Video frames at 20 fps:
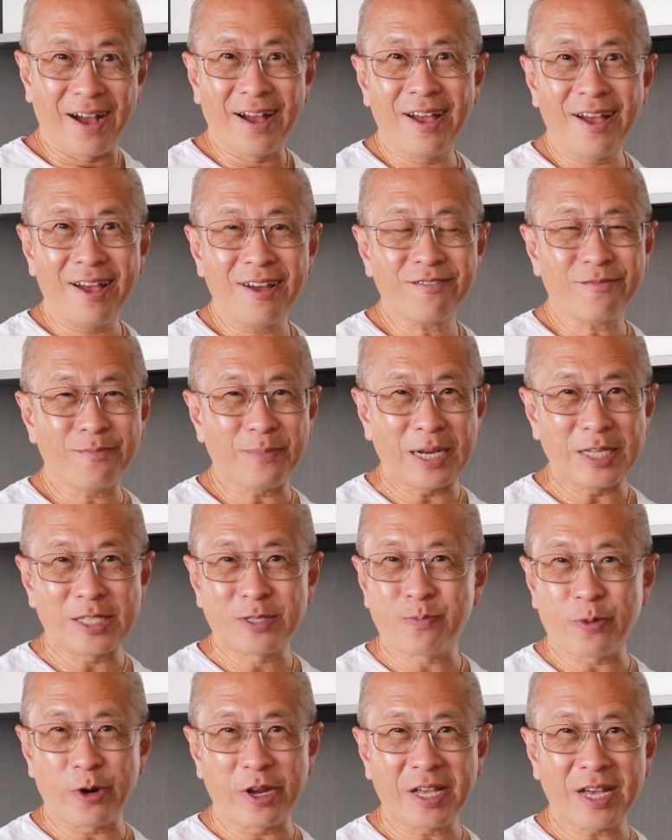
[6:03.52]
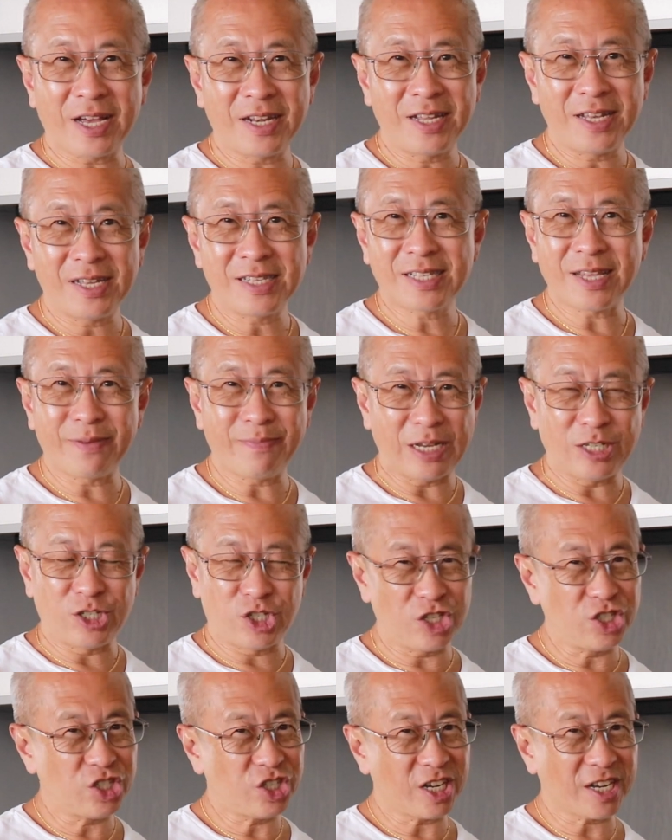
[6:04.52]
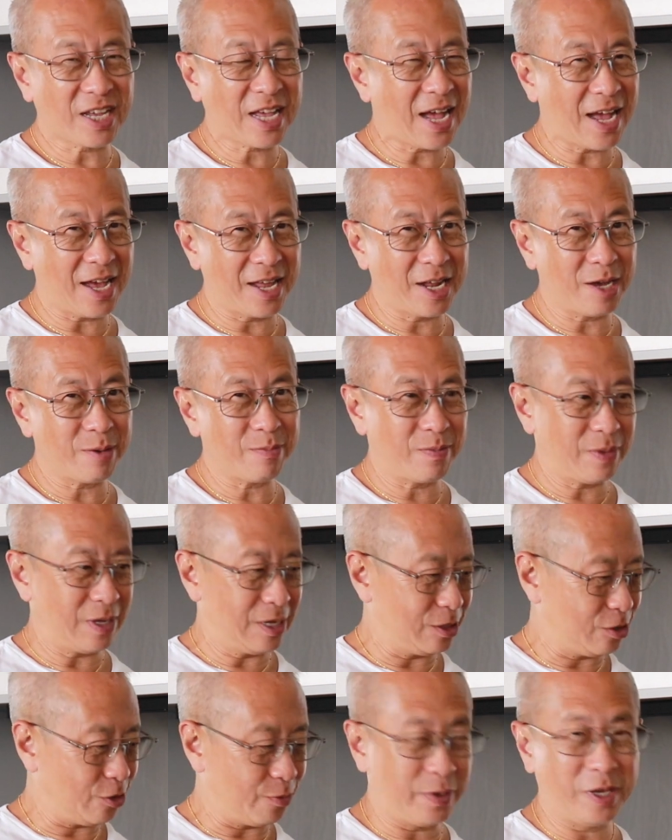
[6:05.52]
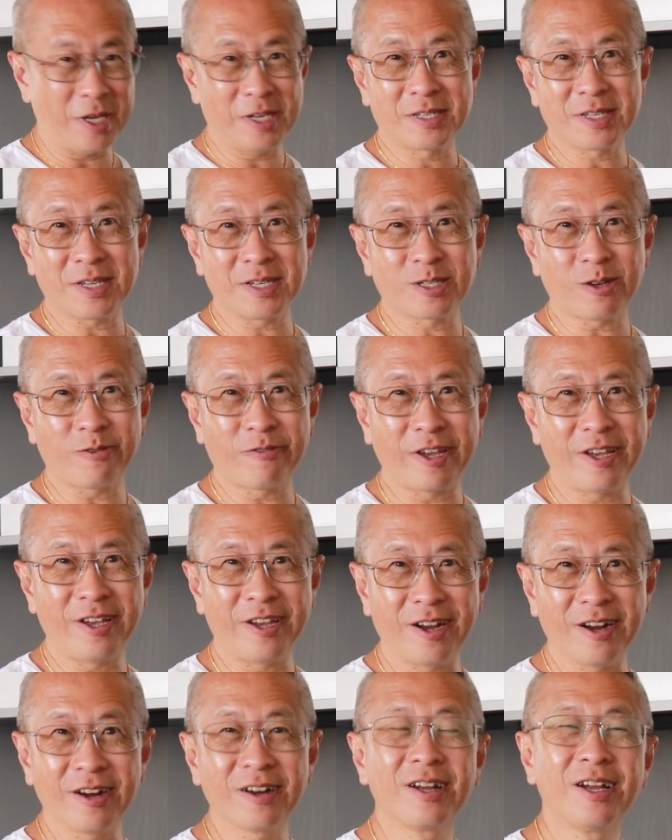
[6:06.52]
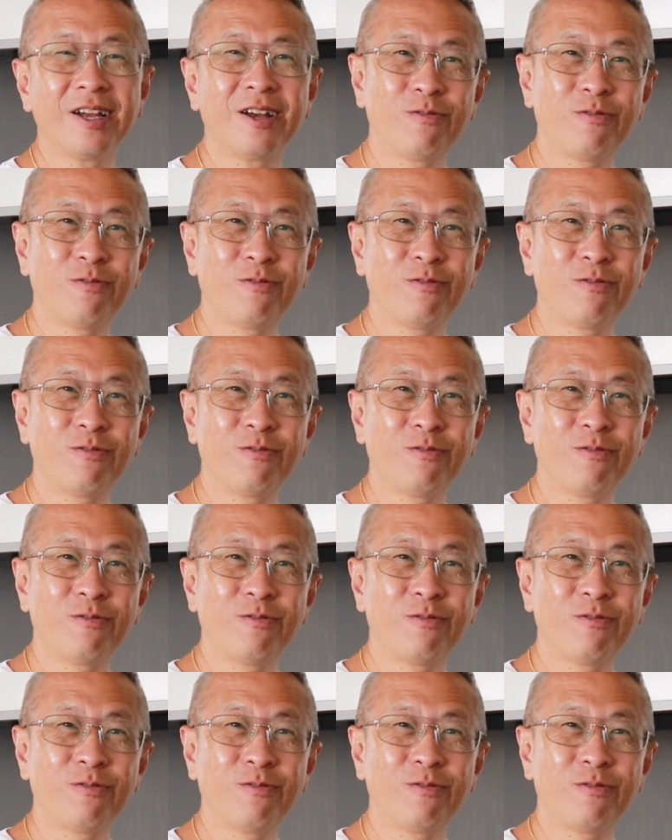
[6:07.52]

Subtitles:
have my spring onions and my ginger cut up into pieces over here,